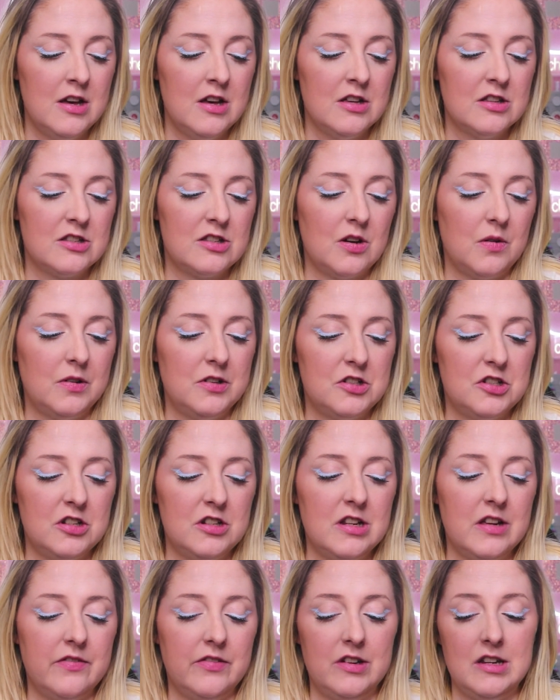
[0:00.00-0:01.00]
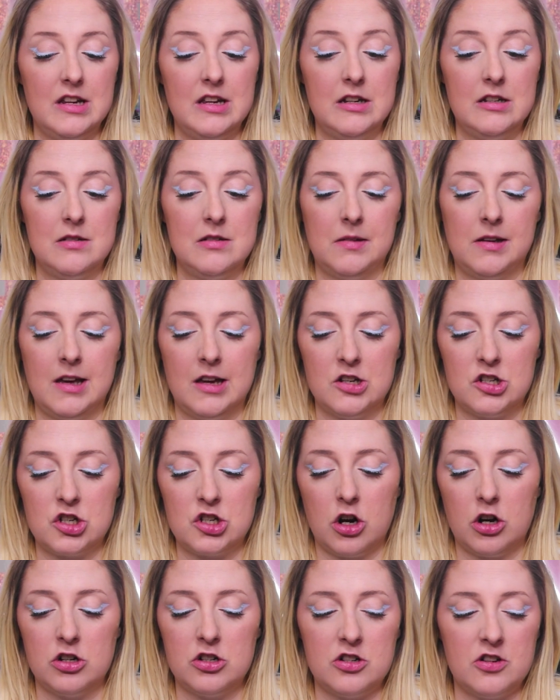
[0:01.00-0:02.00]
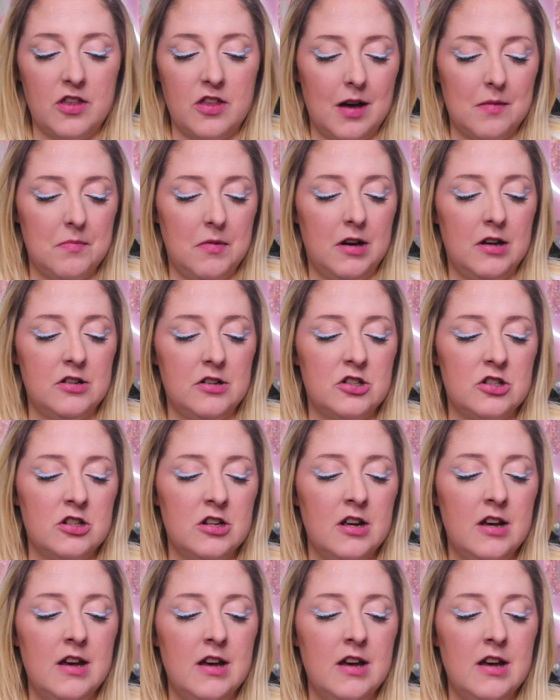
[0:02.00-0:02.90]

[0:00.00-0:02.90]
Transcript: So it shouldn't even need to get charged that much.